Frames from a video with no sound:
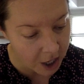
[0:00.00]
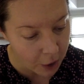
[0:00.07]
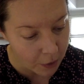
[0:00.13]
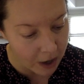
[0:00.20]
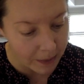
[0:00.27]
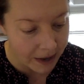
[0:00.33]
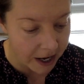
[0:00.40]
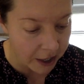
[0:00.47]

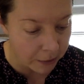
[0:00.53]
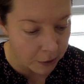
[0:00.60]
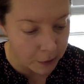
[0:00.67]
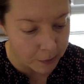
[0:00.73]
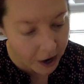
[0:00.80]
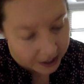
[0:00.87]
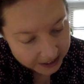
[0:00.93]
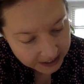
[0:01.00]
While my
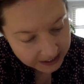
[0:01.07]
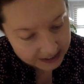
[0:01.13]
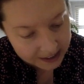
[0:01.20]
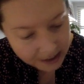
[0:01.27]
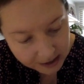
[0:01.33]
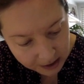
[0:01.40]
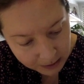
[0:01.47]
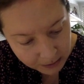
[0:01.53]
robotic
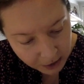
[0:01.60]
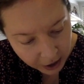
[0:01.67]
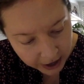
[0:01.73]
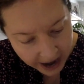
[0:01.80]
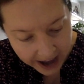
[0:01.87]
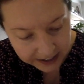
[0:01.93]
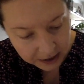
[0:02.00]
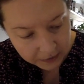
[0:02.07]
systems are
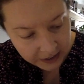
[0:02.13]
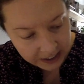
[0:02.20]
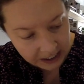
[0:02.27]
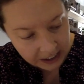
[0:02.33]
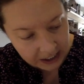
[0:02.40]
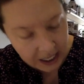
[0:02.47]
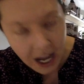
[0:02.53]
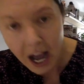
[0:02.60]

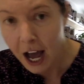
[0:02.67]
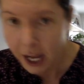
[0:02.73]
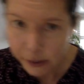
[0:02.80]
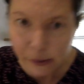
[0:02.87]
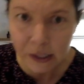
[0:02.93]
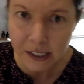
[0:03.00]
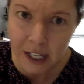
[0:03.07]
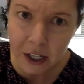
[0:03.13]
activating, I
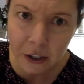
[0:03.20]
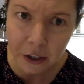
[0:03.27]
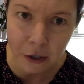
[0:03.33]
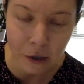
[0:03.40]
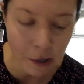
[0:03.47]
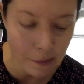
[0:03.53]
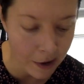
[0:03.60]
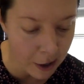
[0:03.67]
will tell you
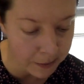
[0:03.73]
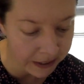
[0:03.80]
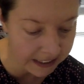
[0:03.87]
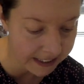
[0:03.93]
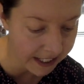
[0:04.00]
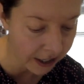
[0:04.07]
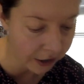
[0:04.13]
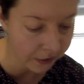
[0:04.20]
about
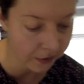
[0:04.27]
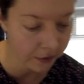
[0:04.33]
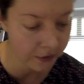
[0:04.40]
myself.